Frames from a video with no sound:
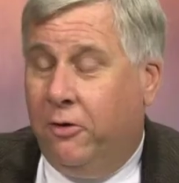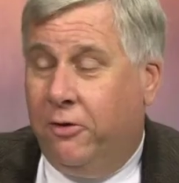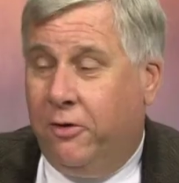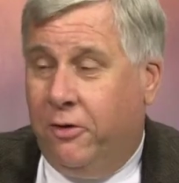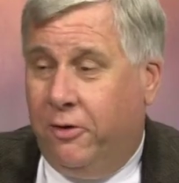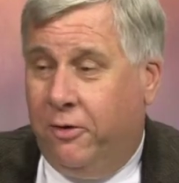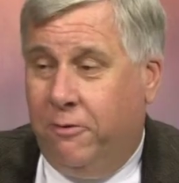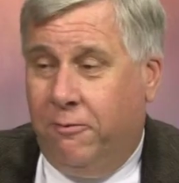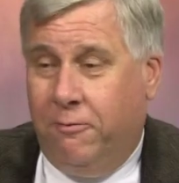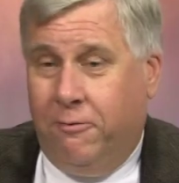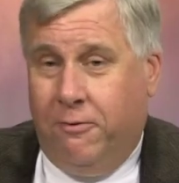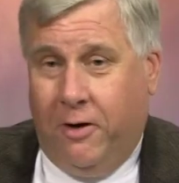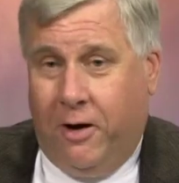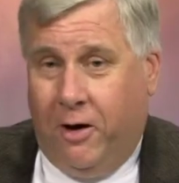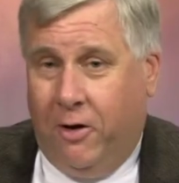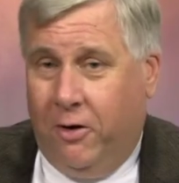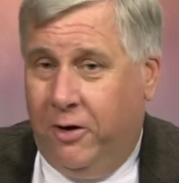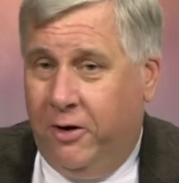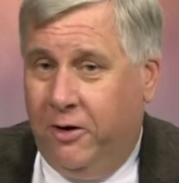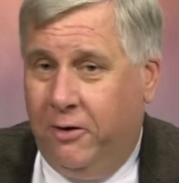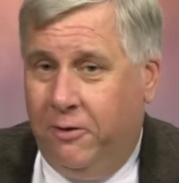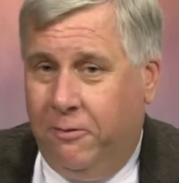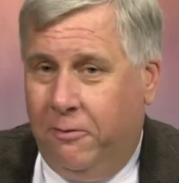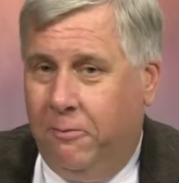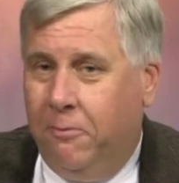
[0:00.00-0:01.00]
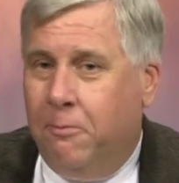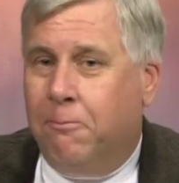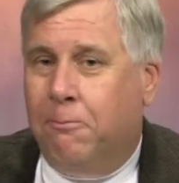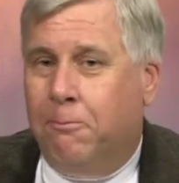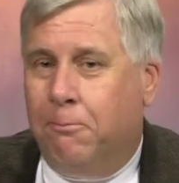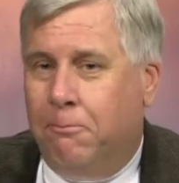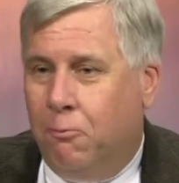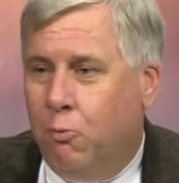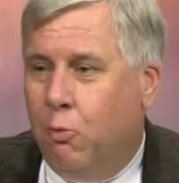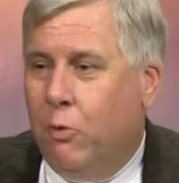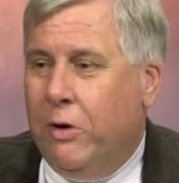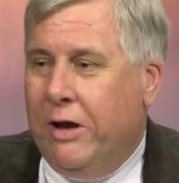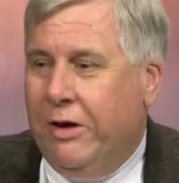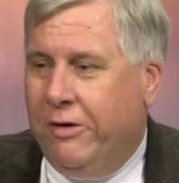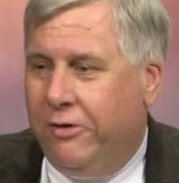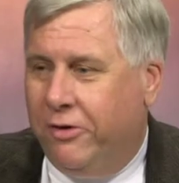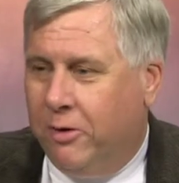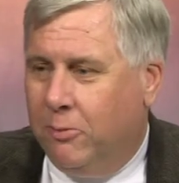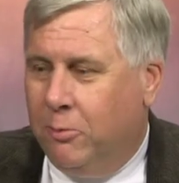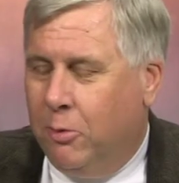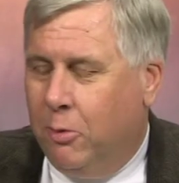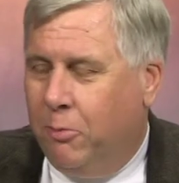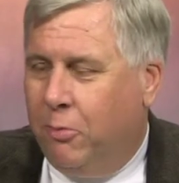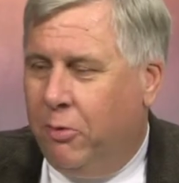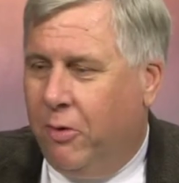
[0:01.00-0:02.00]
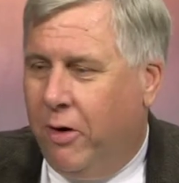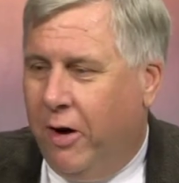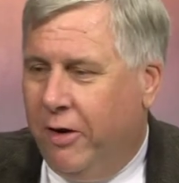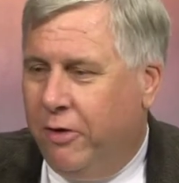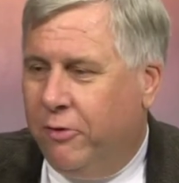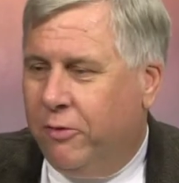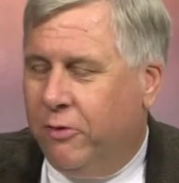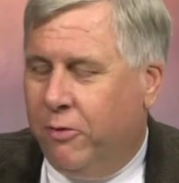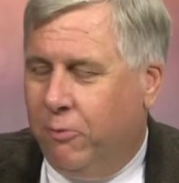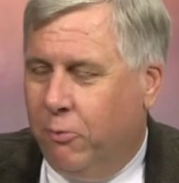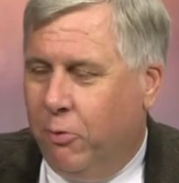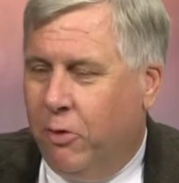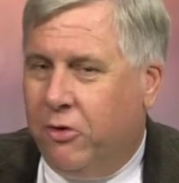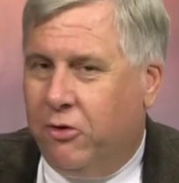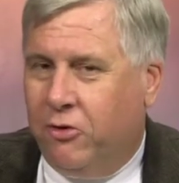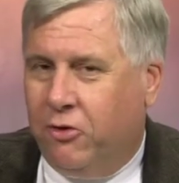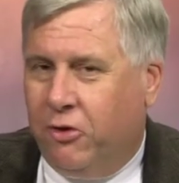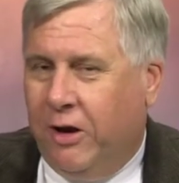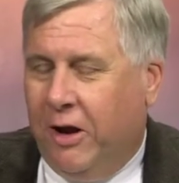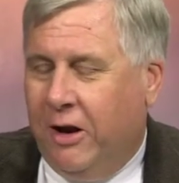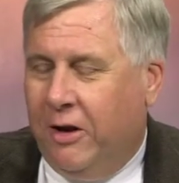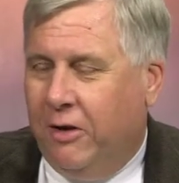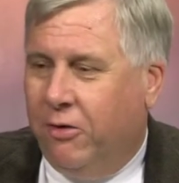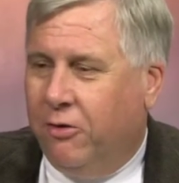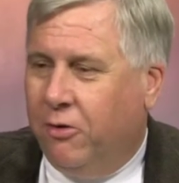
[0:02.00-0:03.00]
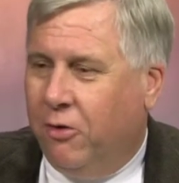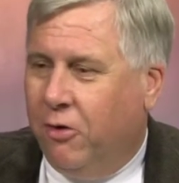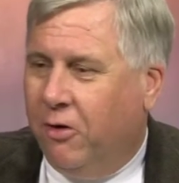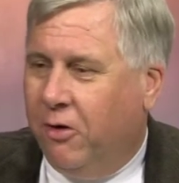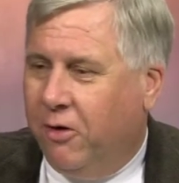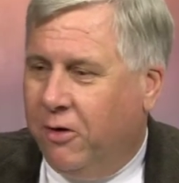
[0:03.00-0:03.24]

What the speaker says: it's a very reasonable price for what you're getting, certainly.